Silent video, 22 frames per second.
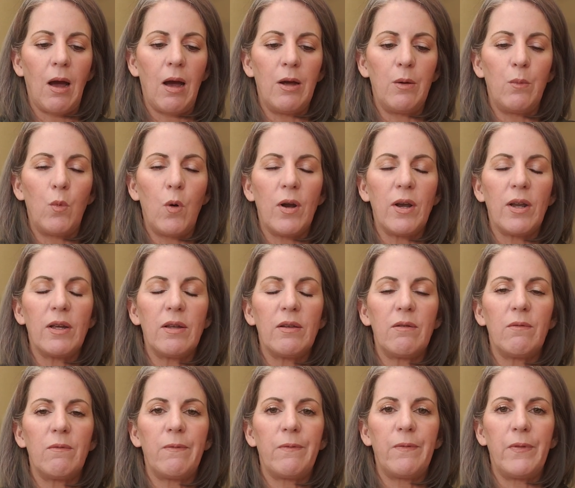want it
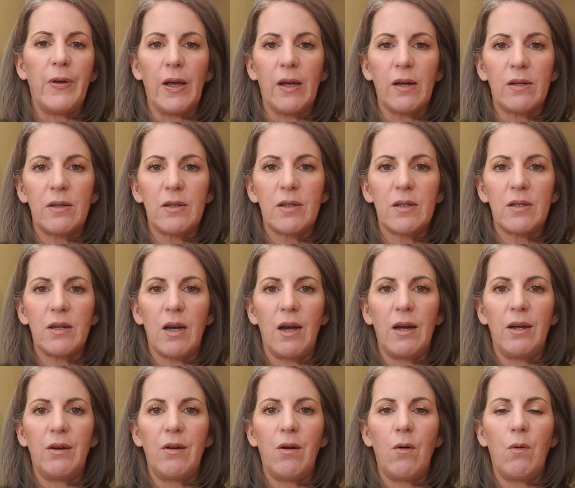fixed.
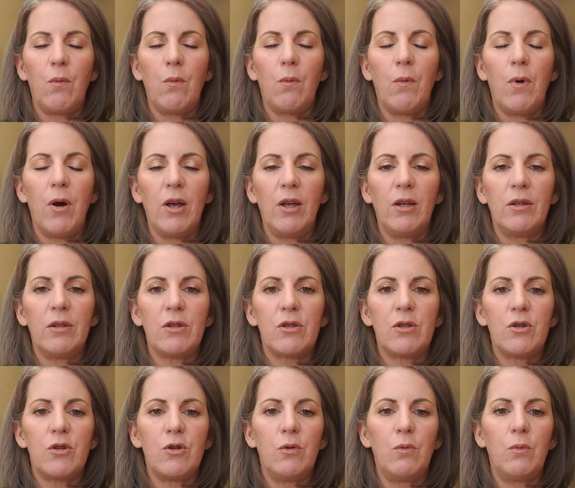I don't want
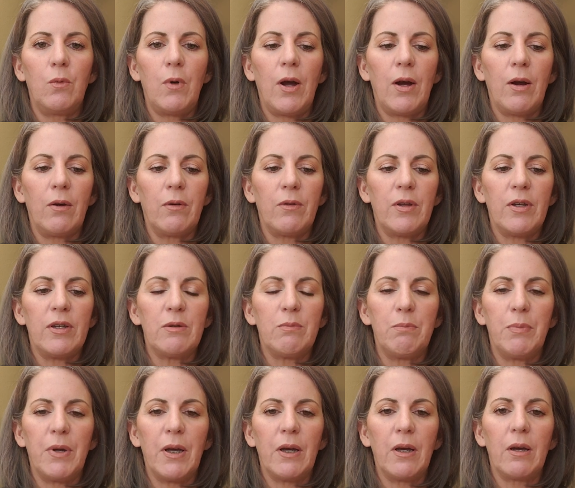to wear these
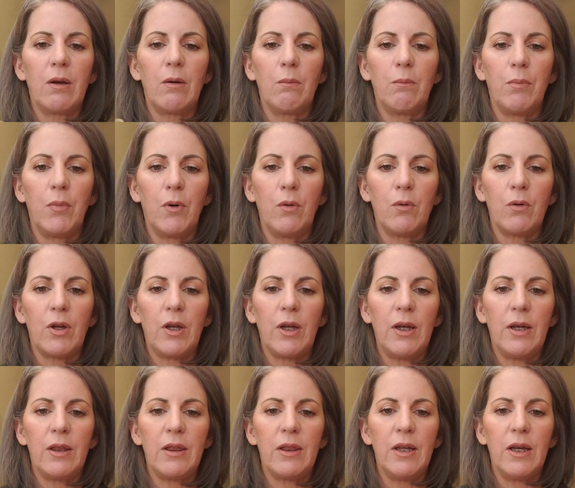big
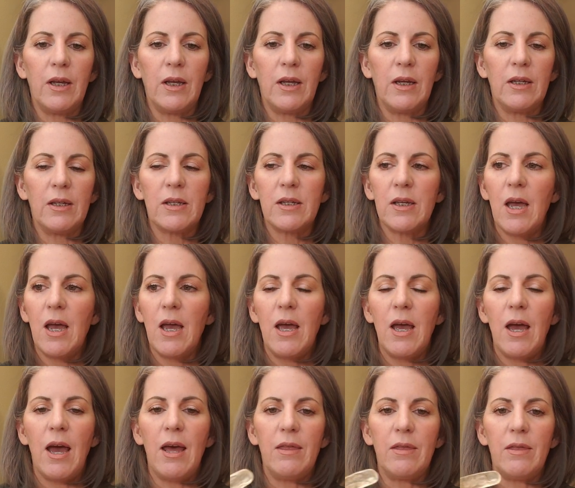bulky things,
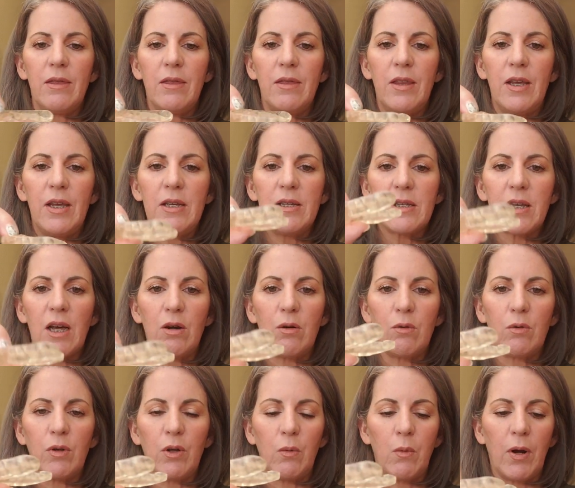and these I
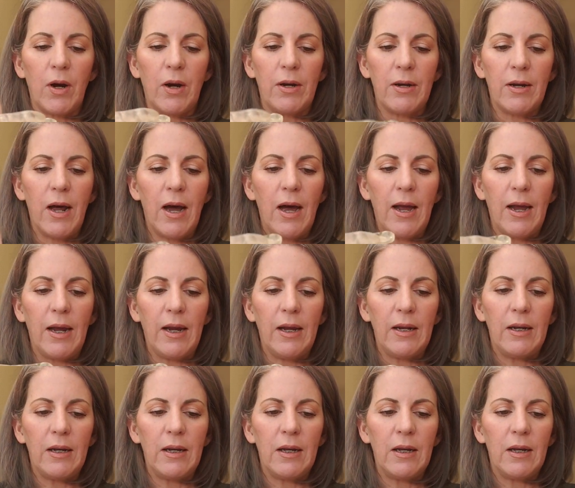only wear at
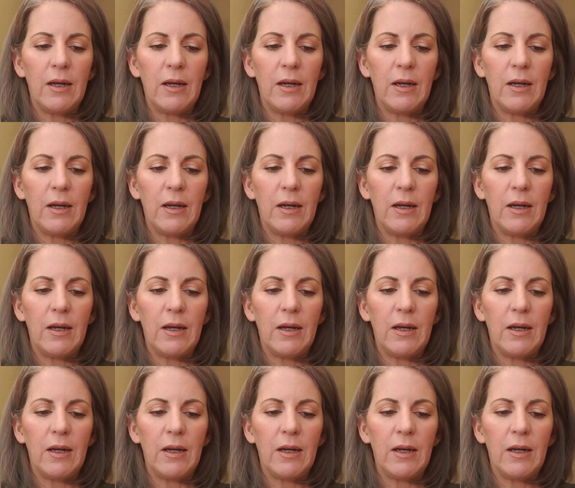night.